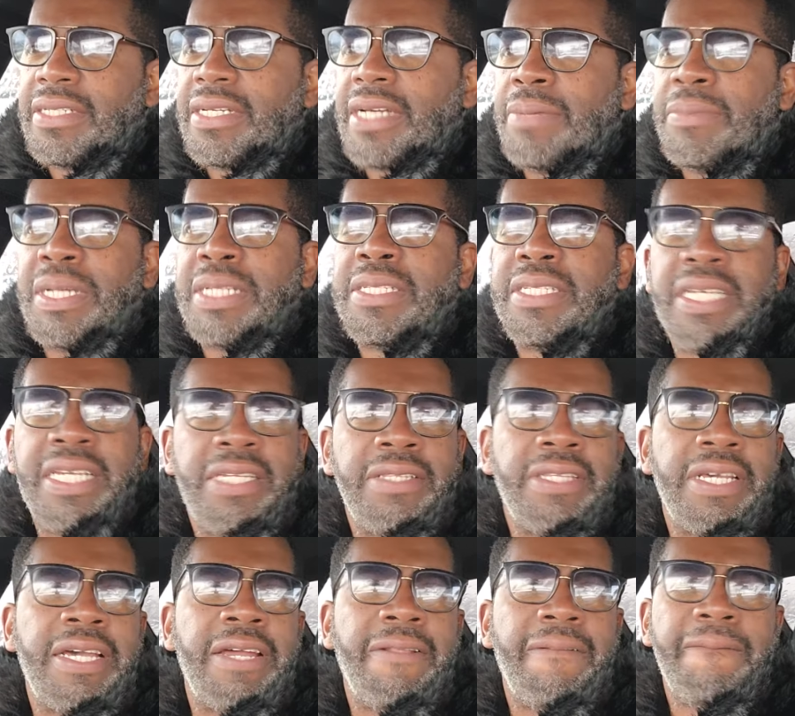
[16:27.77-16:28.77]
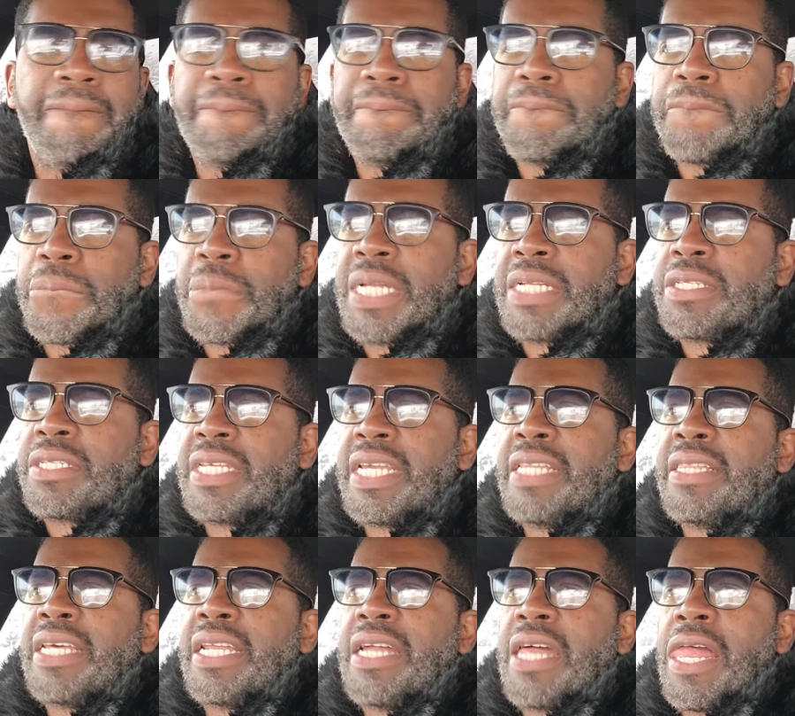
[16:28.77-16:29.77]
I'm not saying that. I'm not
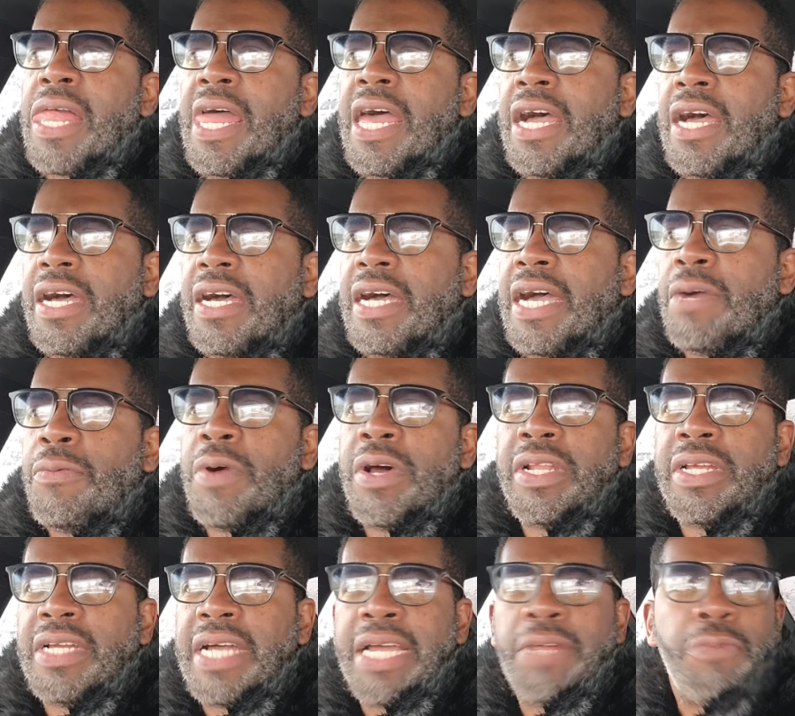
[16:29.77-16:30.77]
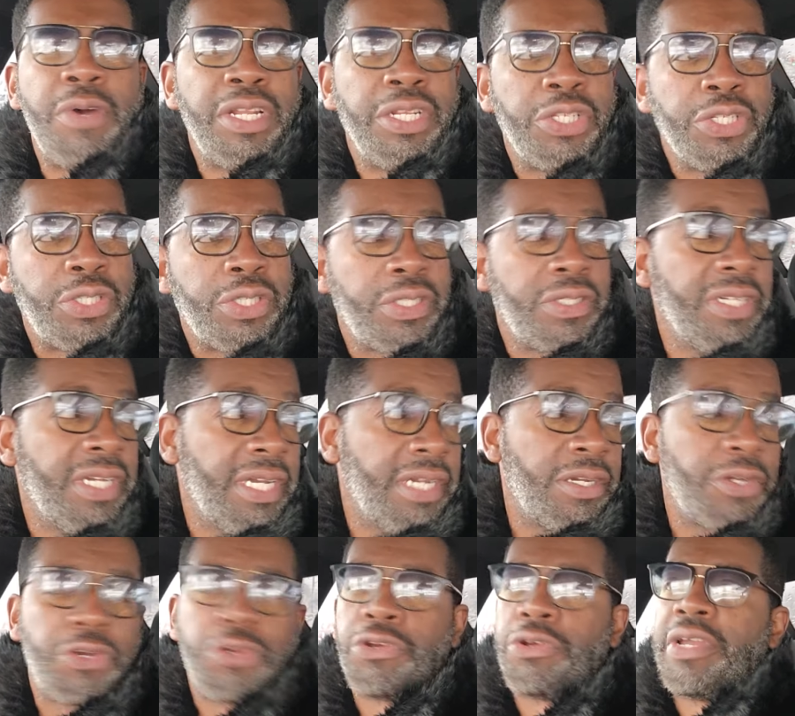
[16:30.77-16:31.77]
saying that I want to just
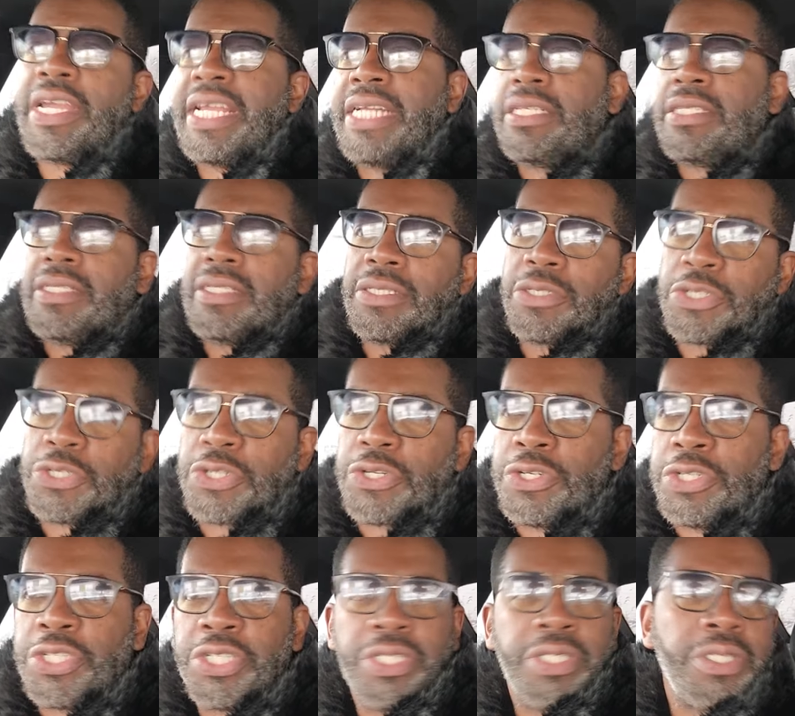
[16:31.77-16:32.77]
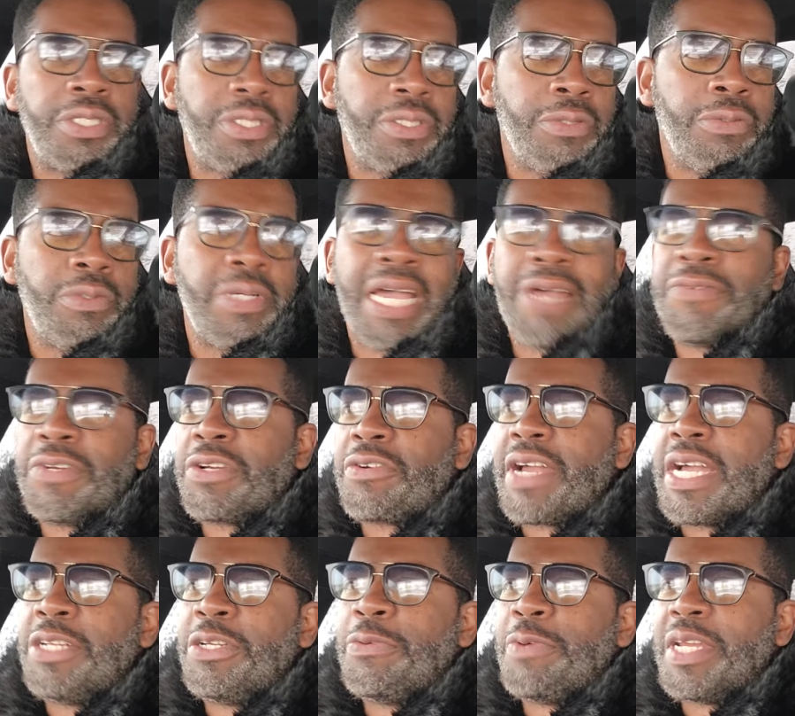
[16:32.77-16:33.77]
create surgeons who haven't
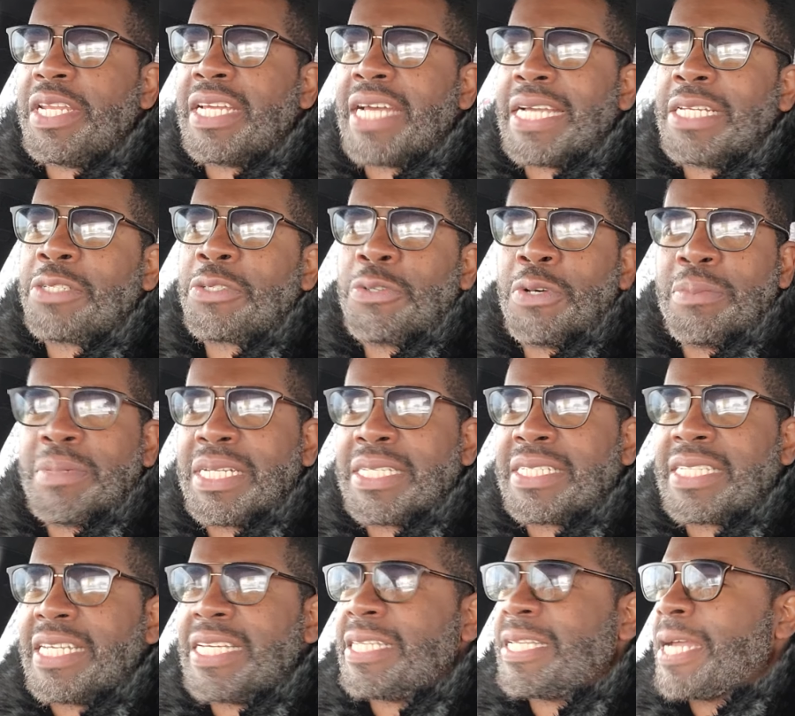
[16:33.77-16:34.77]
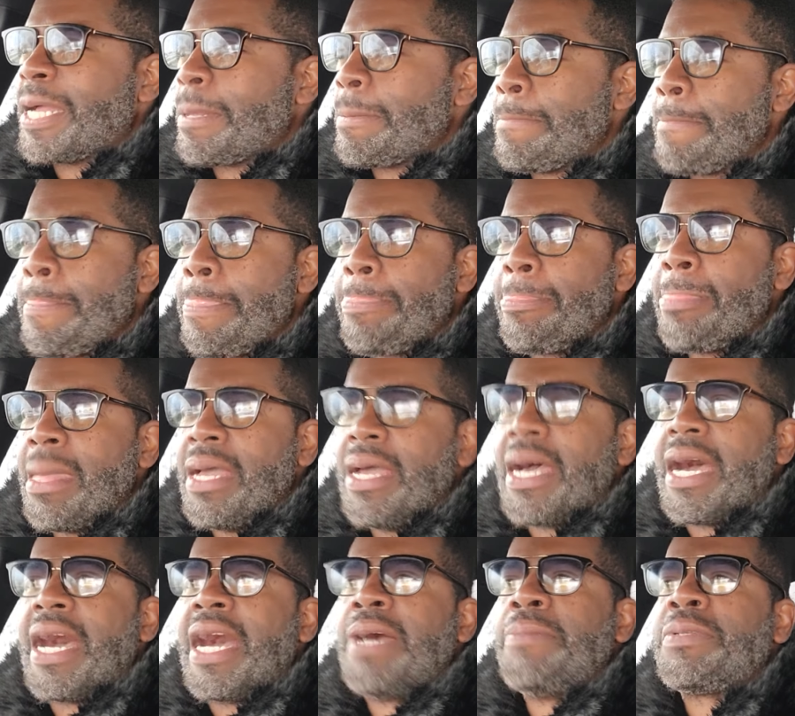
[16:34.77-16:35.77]
graduated high school. I'm not saying that.
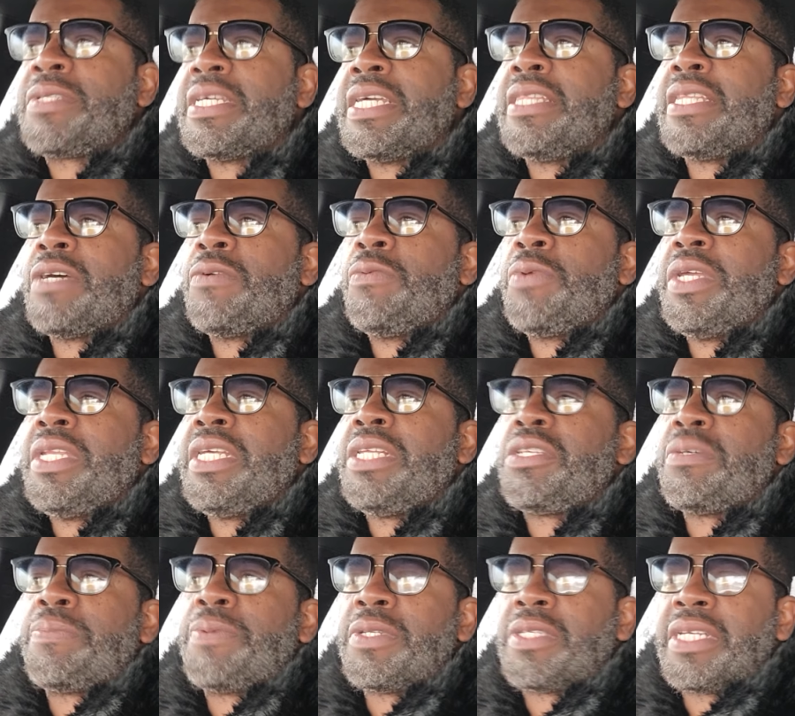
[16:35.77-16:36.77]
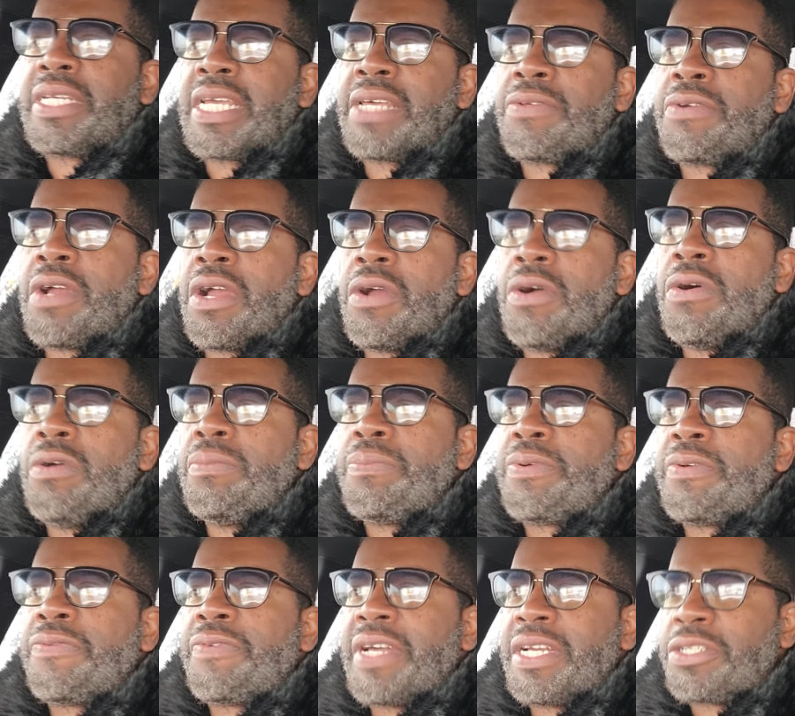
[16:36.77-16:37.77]
I'm saying that we need to put together our own
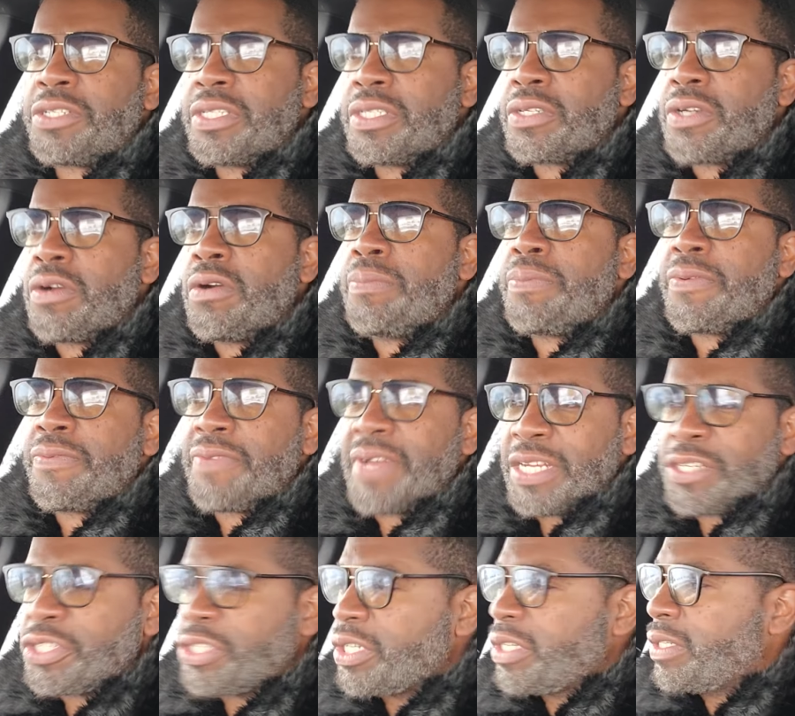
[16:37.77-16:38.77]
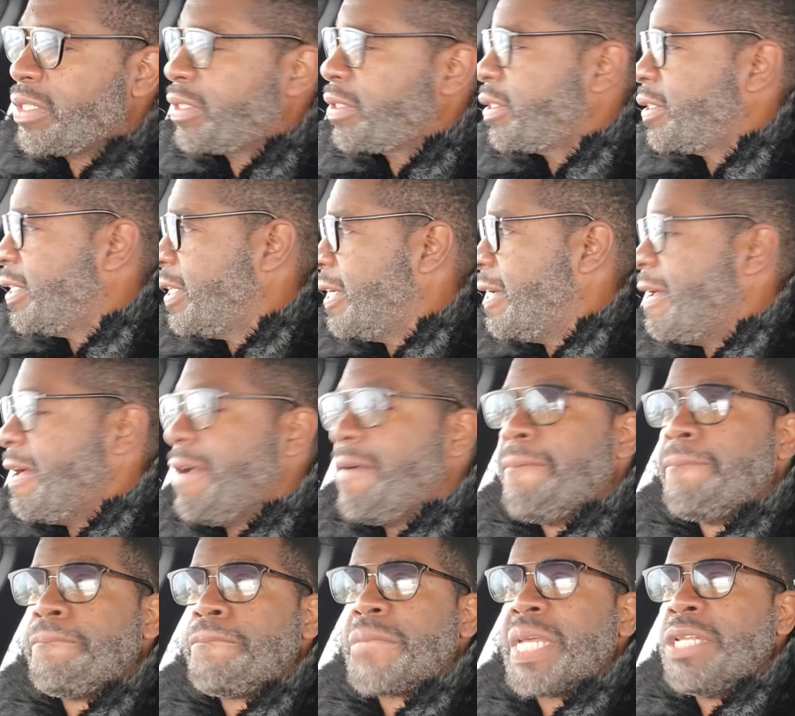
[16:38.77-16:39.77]
professions, our own professionals,
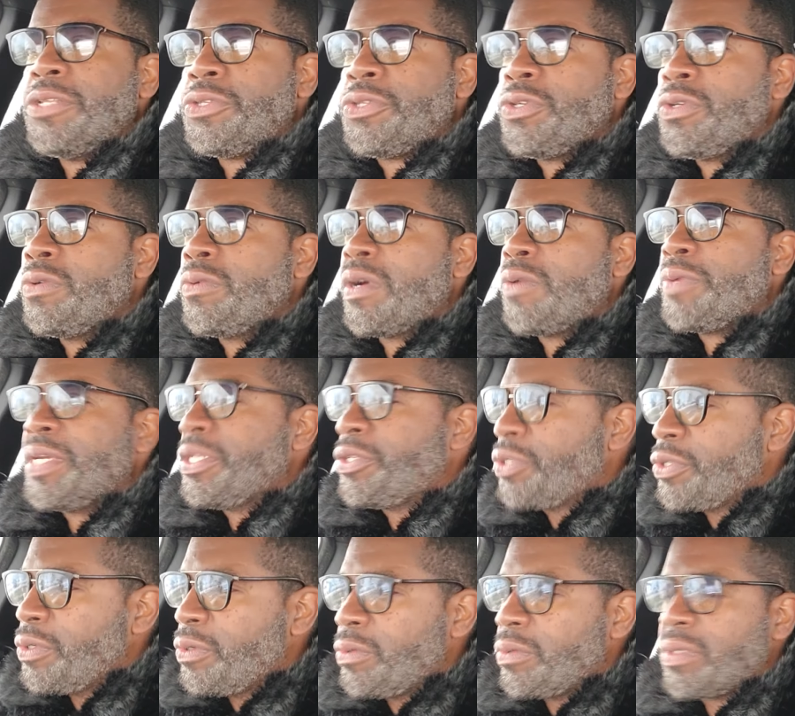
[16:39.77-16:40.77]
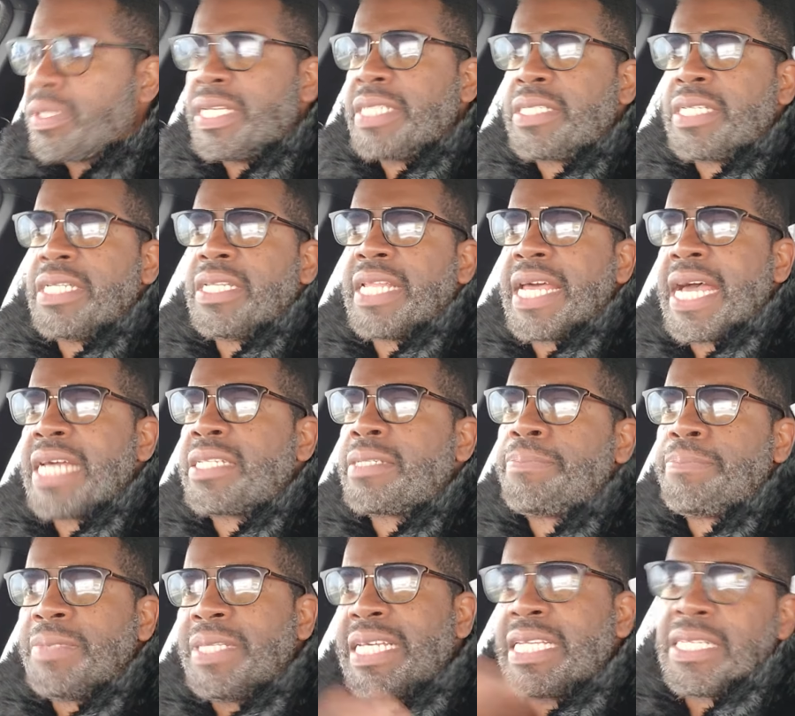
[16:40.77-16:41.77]
and do what we do. Listen,
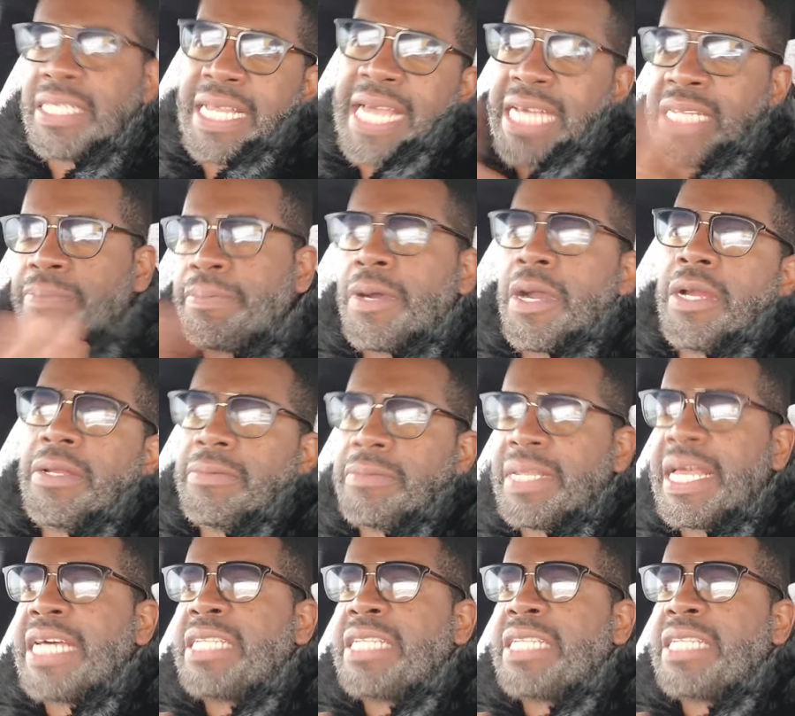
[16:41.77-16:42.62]
last part.